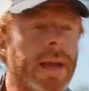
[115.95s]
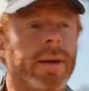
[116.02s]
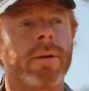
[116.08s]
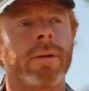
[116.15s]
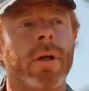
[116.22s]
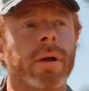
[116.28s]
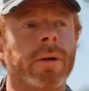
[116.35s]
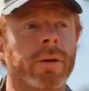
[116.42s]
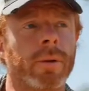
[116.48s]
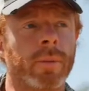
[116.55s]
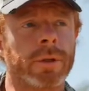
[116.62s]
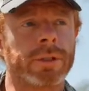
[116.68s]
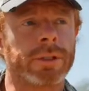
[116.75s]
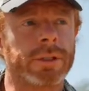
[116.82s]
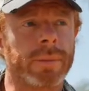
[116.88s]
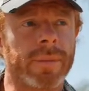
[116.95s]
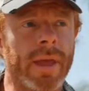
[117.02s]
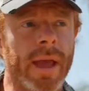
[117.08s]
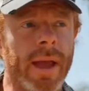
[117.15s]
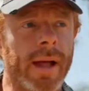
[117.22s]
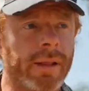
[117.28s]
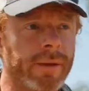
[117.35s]
no longer worship
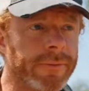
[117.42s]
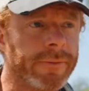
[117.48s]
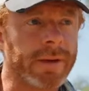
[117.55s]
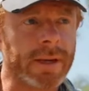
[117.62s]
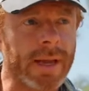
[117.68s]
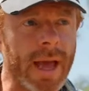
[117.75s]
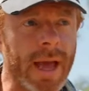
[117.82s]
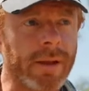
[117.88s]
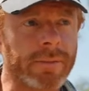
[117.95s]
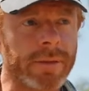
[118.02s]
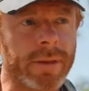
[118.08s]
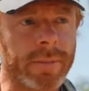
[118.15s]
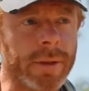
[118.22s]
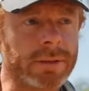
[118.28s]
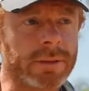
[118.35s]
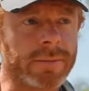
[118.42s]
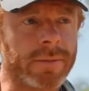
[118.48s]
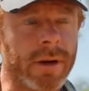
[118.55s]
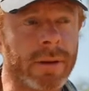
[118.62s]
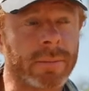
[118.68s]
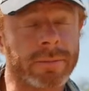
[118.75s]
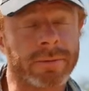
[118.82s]
that elephant god with a bunch of
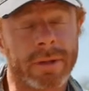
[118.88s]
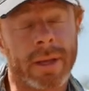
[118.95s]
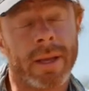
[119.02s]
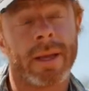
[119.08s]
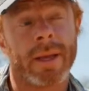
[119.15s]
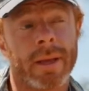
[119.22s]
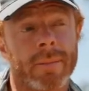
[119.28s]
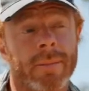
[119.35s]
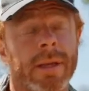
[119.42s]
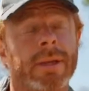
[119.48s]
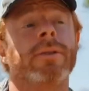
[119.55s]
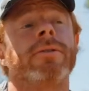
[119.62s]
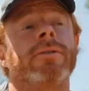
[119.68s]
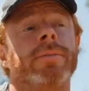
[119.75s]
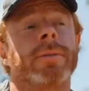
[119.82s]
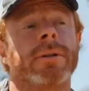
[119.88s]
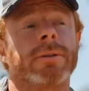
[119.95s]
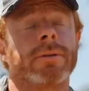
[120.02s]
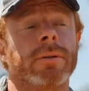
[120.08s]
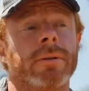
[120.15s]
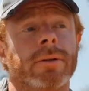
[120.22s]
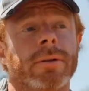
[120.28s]
arms. My new spiritual